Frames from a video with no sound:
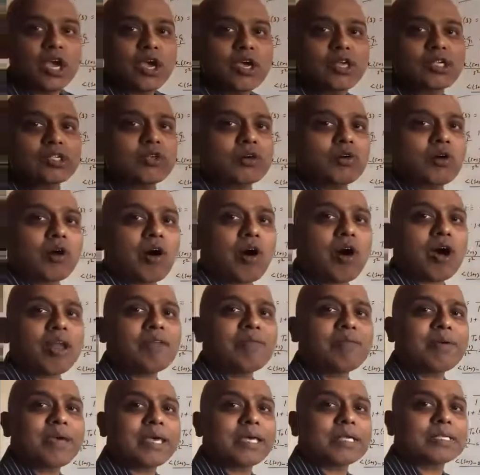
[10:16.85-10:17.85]
So
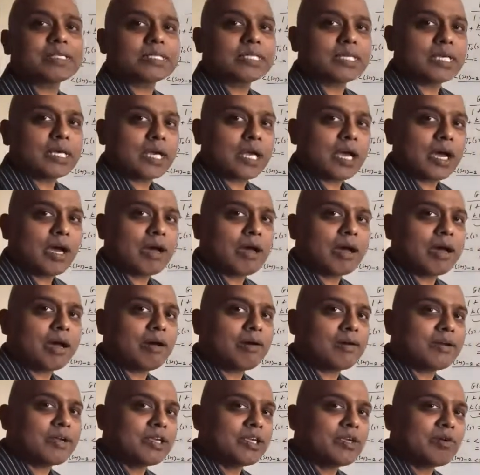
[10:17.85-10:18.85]
always
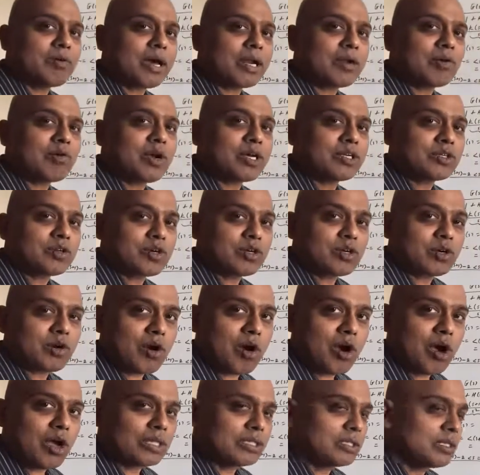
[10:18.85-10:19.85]
you are going to
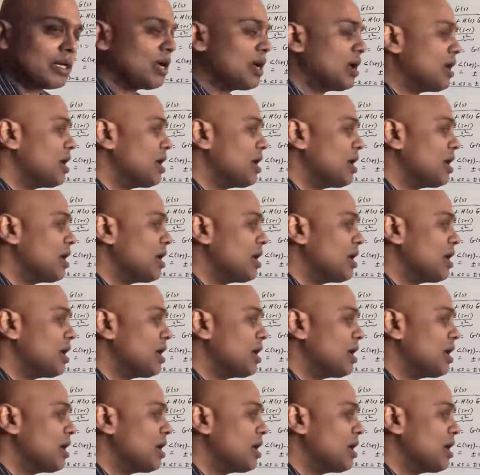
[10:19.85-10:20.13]
draw the